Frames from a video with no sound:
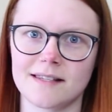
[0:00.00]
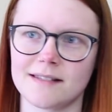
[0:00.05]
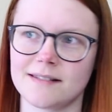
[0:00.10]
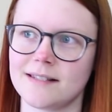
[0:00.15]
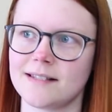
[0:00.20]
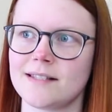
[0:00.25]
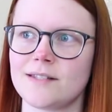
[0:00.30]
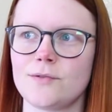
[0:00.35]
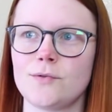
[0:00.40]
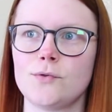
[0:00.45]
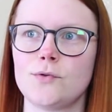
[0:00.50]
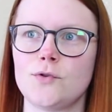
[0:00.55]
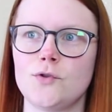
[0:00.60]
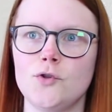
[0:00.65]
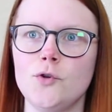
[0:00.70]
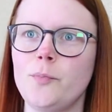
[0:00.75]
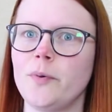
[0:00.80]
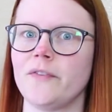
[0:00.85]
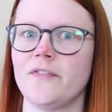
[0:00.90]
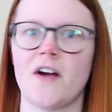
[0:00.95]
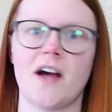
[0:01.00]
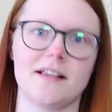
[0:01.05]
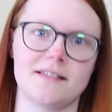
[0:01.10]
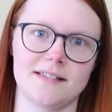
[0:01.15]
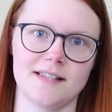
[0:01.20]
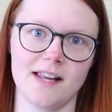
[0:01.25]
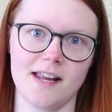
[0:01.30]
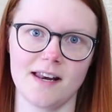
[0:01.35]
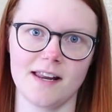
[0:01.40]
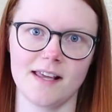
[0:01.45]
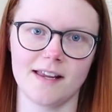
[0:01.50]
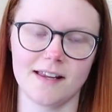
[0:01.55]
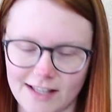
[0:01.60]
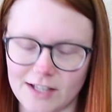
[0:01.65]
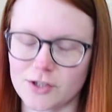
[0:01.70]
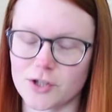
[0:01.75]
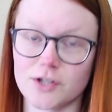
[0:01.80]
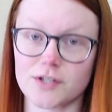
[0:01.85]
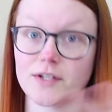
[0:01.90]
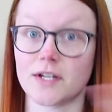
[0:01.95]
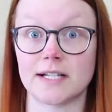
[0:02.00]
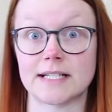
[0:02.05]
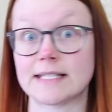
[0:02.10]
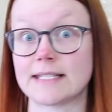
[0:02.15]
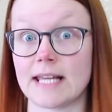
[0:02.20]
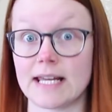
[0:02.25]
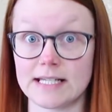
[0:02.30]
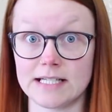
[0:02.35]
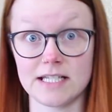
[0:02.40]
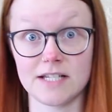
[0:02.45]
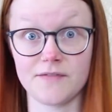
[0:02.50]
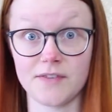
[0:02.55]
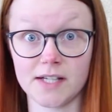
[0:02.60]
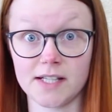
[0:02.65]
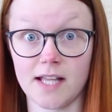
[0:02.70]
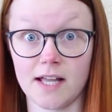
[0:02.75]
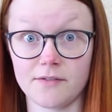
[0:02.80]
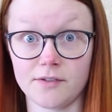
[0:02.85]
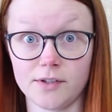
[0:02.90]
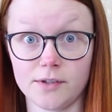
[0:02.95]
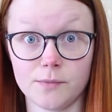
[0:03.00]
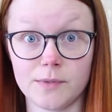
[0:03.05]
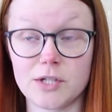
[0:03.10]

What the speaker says: because it's super fascinating, like just on a scientific level,